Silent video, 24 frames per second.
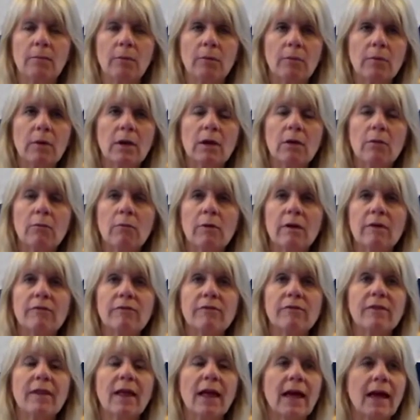but we can
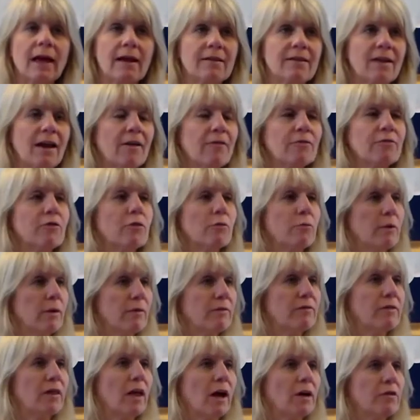reflect after
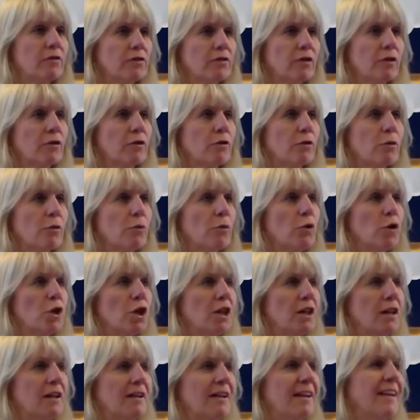we've lost our
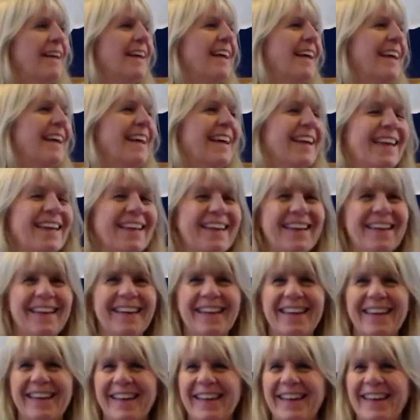cool. Oh,
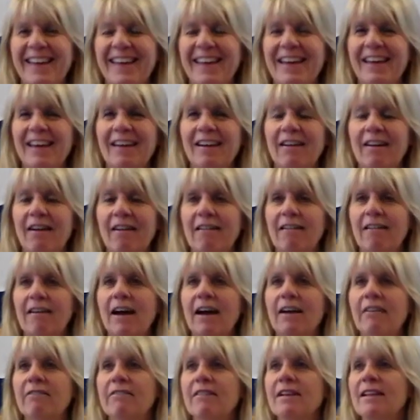
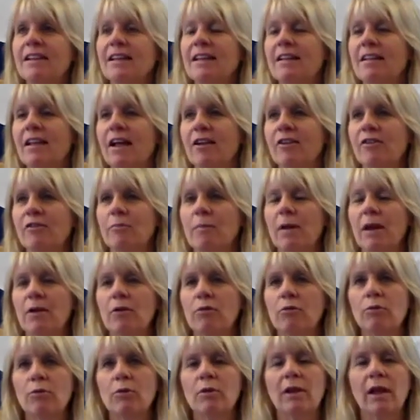I really lost my
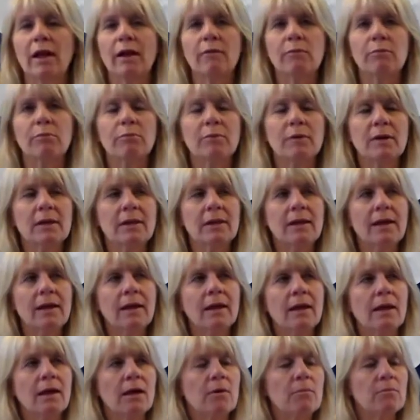cool. I
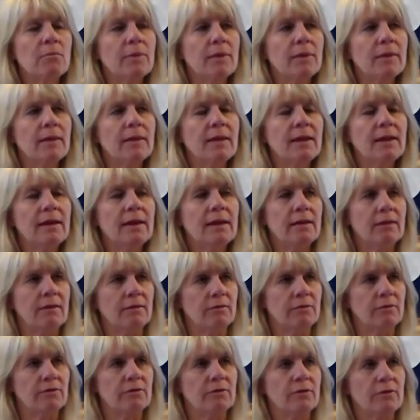really
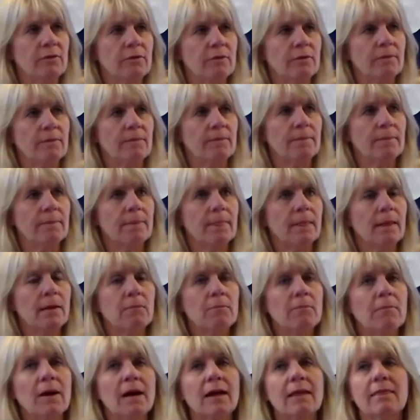believed
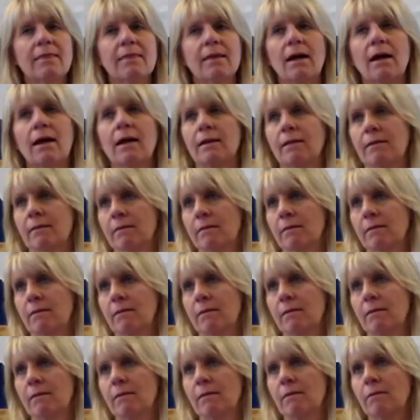my thought.
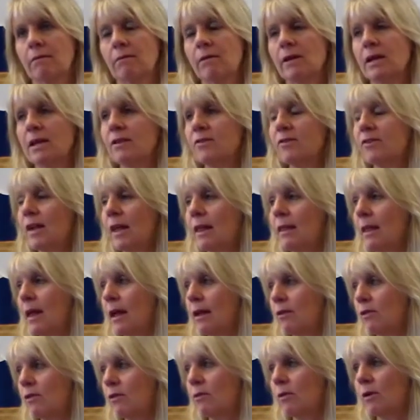We can say
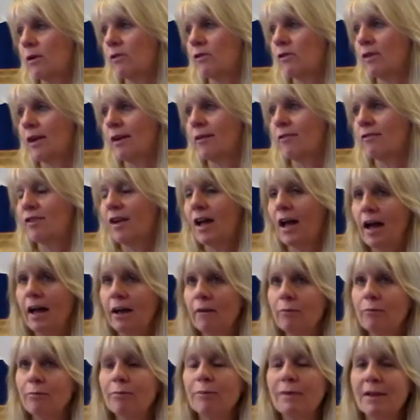that to ourselves.
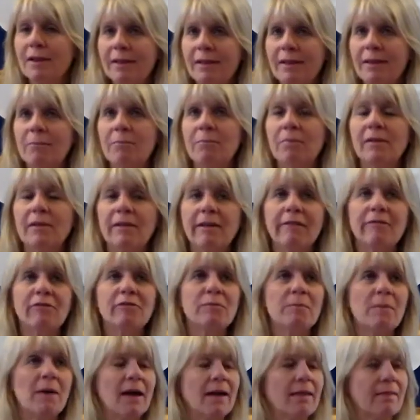I really
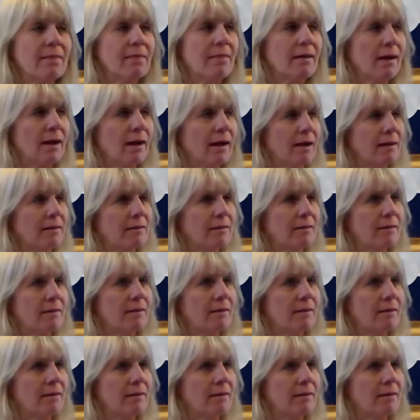believed my thought.